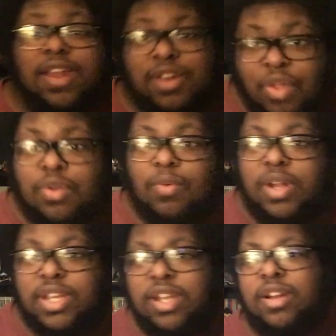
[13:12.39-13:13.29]
another
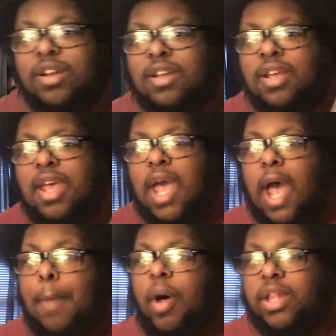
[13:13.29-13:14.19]
one here
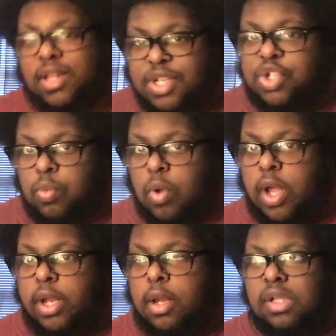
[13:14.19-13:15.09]
I bought this
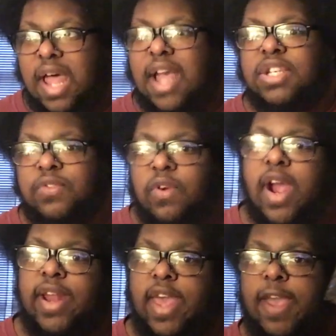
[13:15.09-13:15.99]
one last
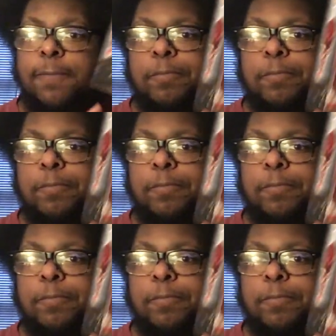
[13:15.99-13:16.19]
Friday,